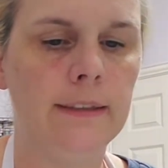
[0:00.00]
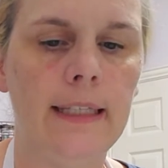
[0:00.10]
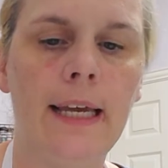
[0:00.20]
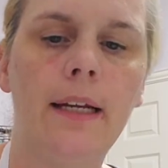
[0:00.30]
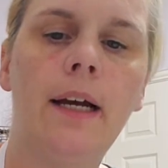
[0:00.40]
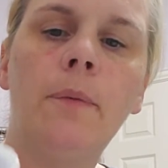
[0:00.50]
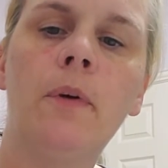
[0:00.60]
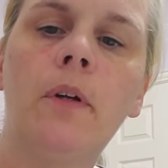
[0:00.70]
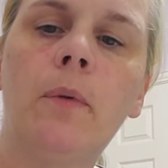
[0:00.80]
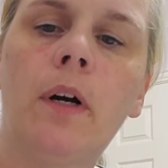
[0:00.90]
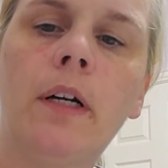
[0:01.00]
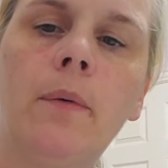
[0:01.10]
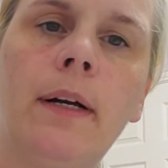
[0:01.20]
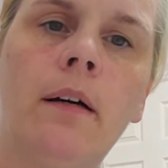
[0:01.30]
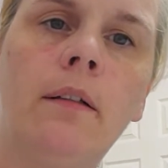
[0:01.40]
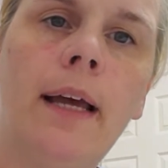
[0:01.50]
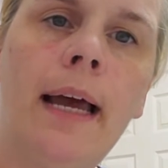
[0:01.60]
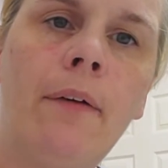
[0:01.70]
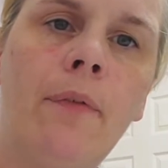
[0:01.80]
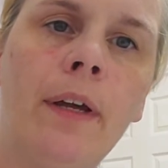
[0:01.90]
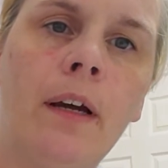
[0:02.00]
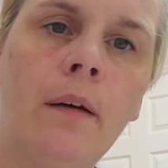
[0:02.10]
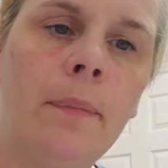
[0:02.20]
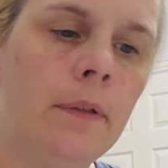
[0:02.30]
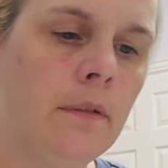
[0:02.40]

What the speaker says: And I put a mark around halfway up